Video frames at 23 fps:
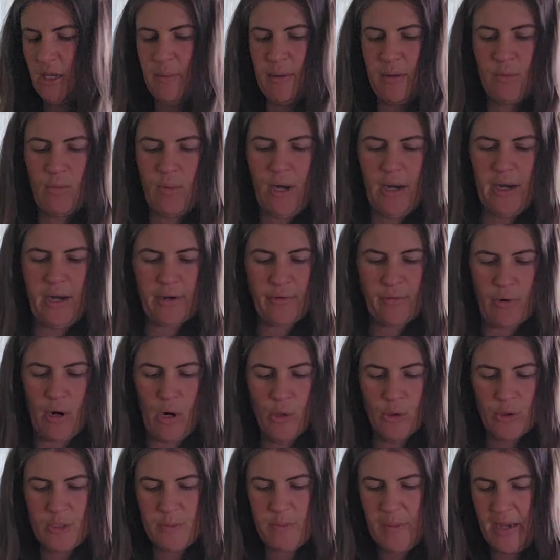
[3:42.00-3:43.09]
been wanting
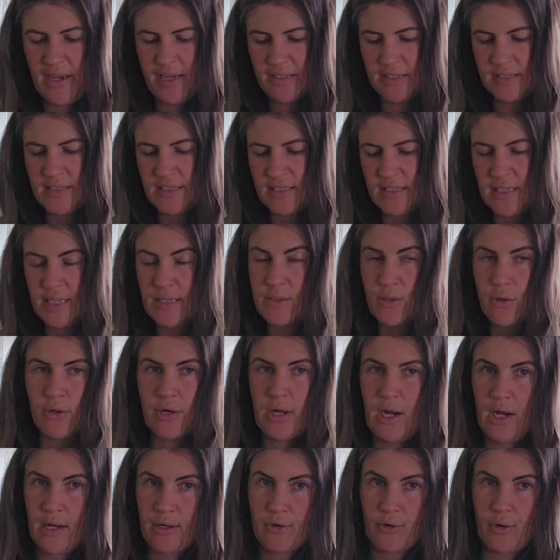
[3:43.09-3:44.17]
rosebuds. These are
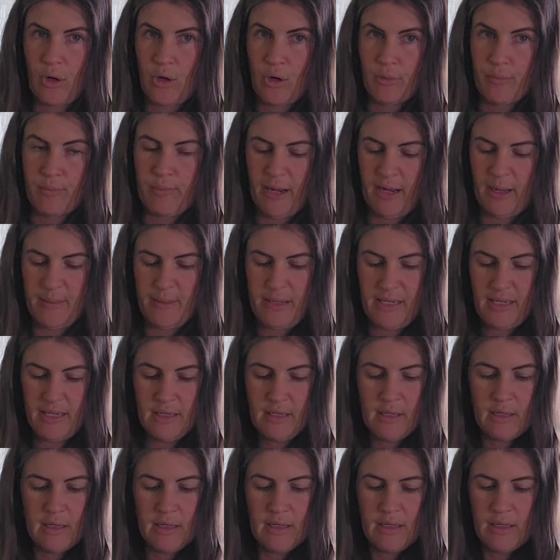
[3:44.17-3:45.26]
not grown by me,
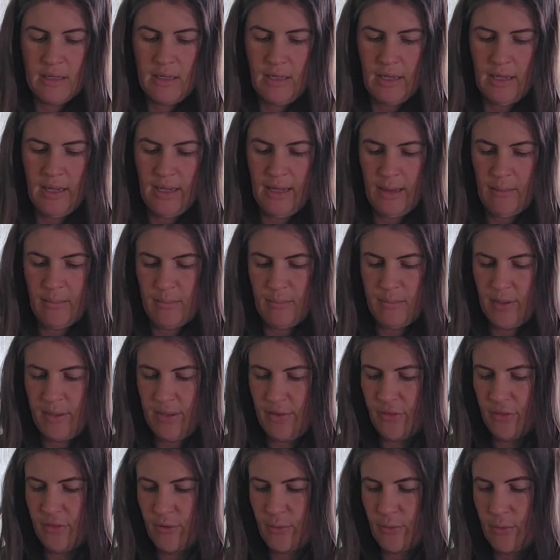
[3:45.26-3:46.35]

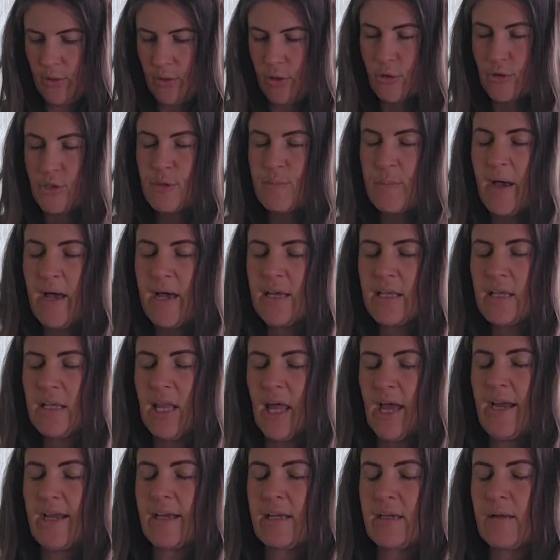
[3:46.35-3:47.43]
but the rosebud,
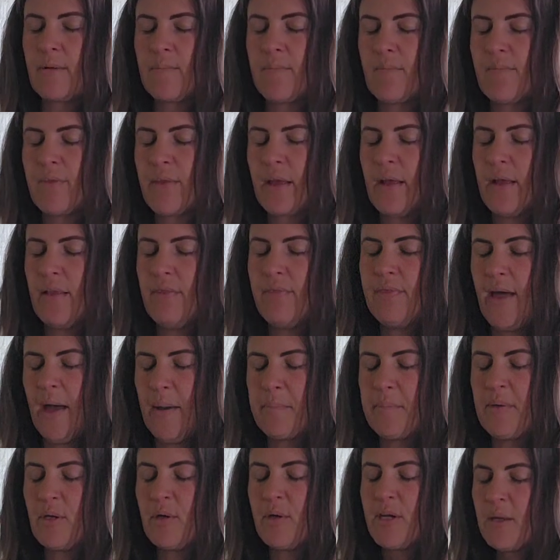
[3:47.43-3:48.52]
like
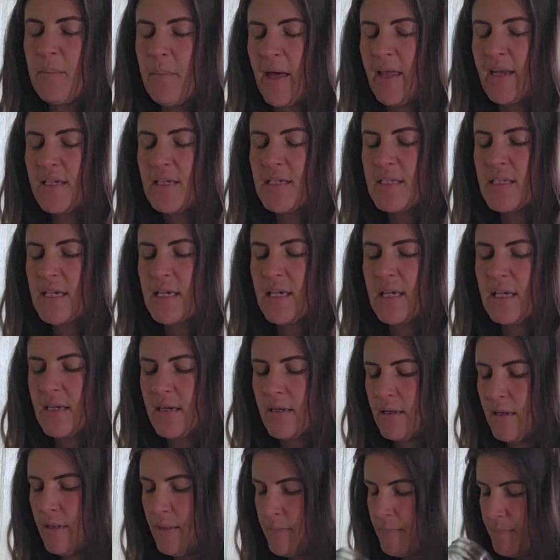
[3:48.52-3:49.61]
that beauty medicine,
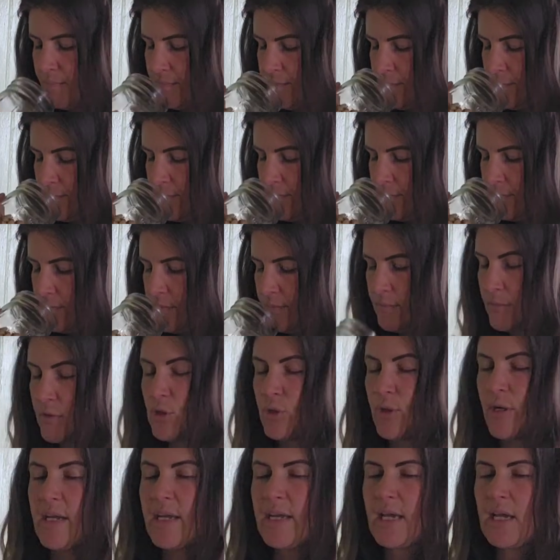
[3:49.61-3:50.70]

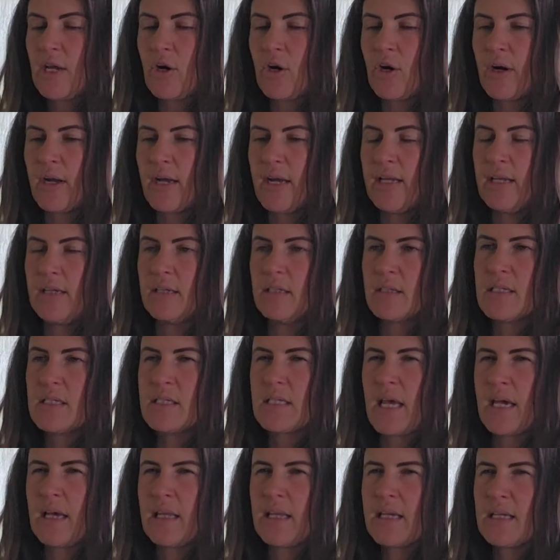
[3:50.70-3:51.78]
drinking her in,
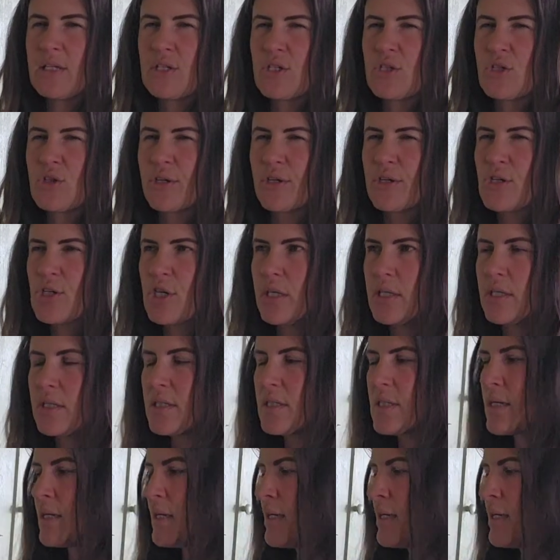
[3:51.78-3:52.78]
slightly astringent,